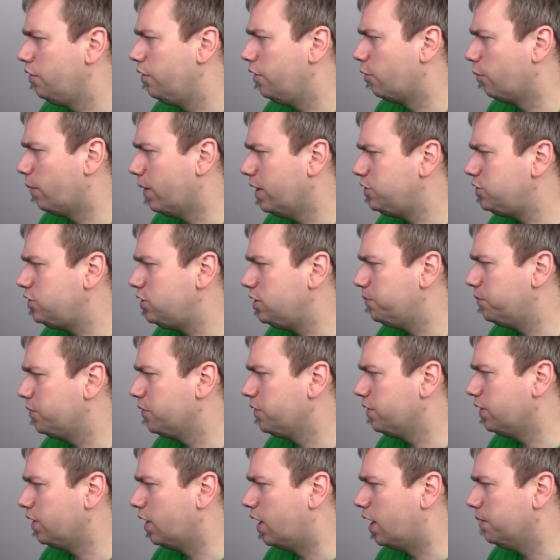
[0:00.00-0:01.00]
They're way cheaper
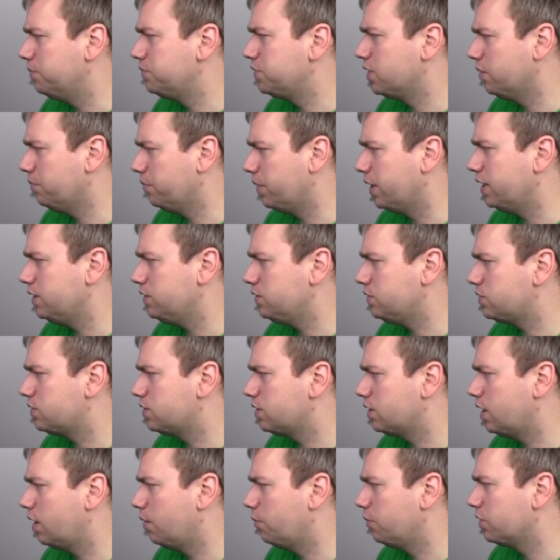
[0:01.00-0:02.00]
than knobs on
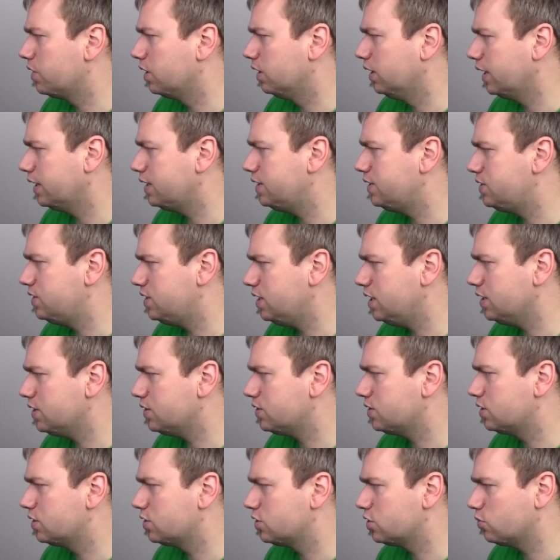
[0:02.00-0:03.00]
bikes, and with the lucky
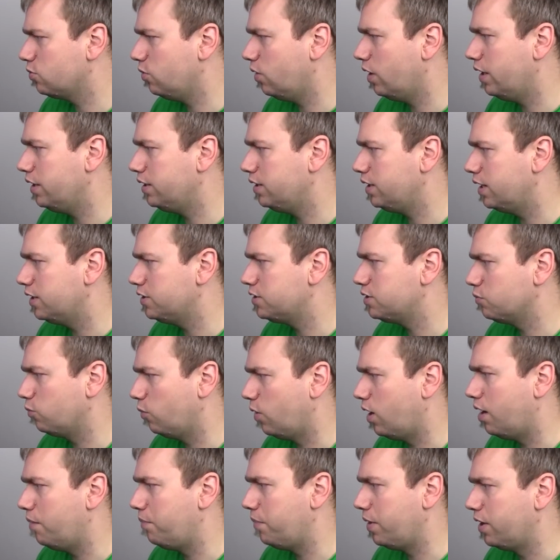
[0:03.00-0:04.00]
sticks, the squad gets
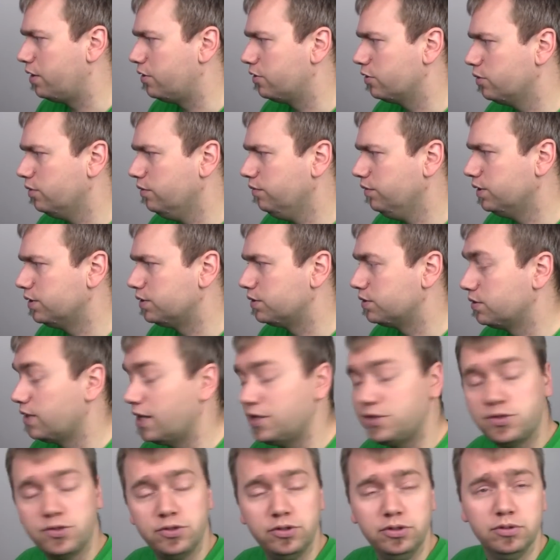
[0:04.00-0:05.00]
WAP and or equivalent.
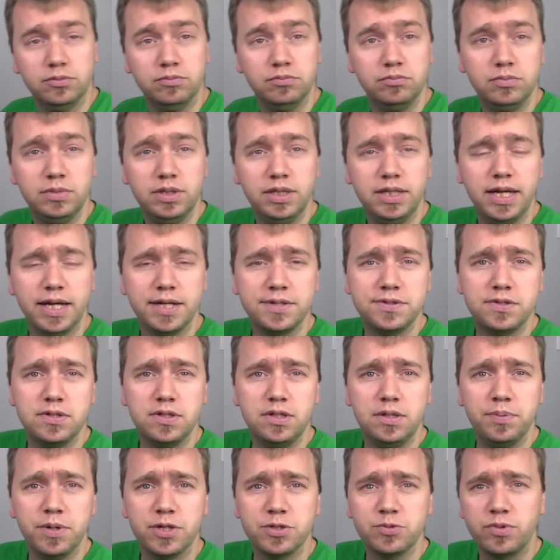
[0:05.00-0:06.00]
That's true. He gets
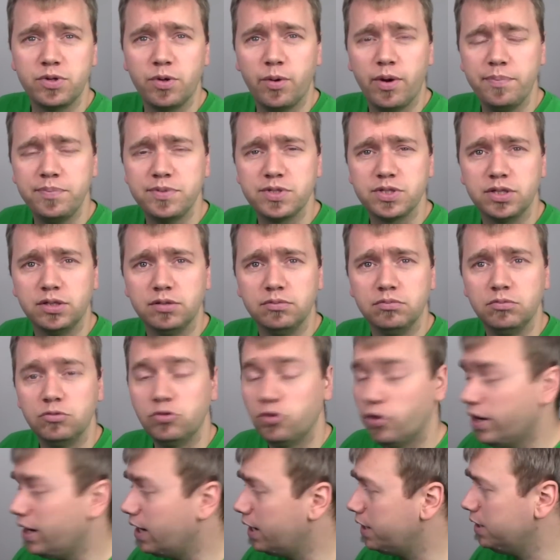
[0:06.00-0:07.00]
the +1 to weapon skill.
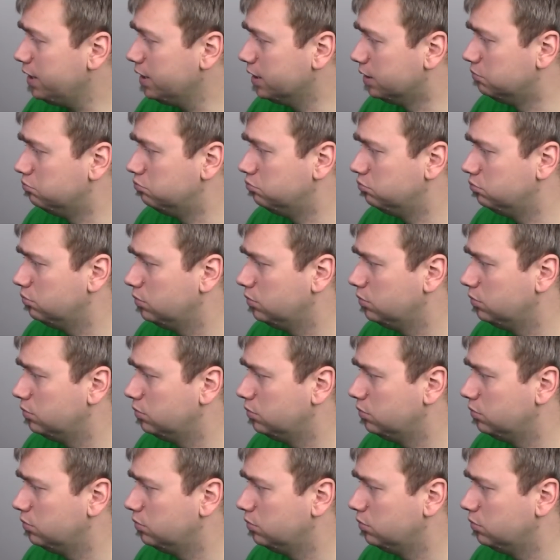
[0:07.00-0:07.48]
Great idea.